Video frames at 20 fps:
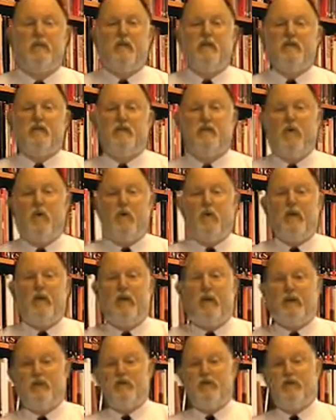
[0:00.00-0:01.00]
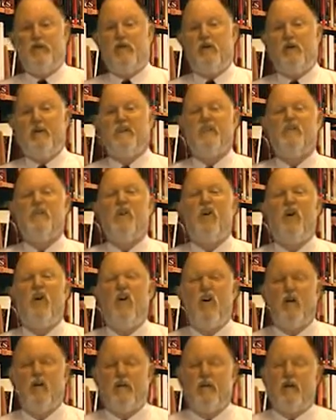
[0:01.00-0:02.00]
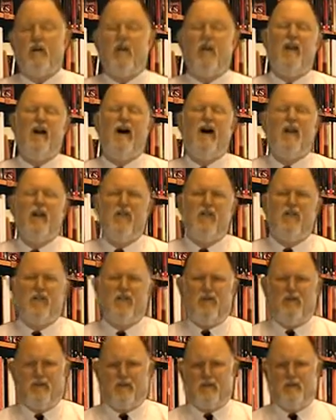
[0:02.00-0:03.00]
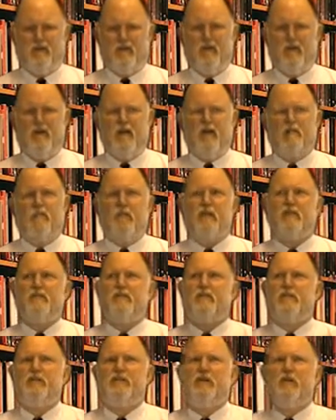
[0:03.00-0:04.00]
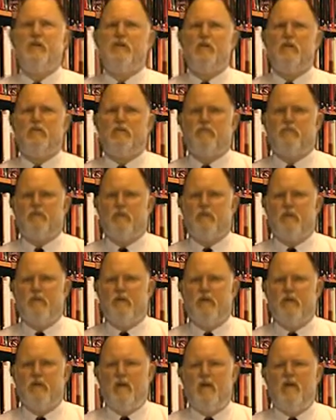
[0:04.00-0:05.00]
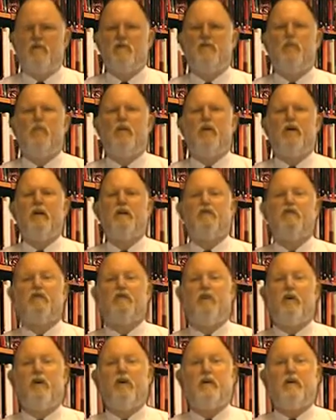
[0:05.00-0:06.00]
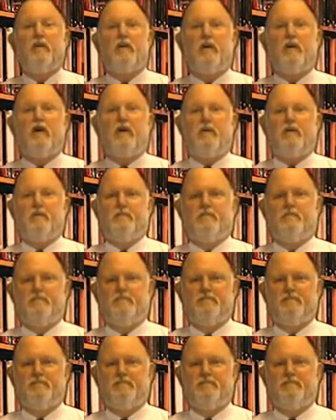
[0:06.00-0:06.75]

So going externally is harder, a lot harder. Plus it's huge. So we're going to start there.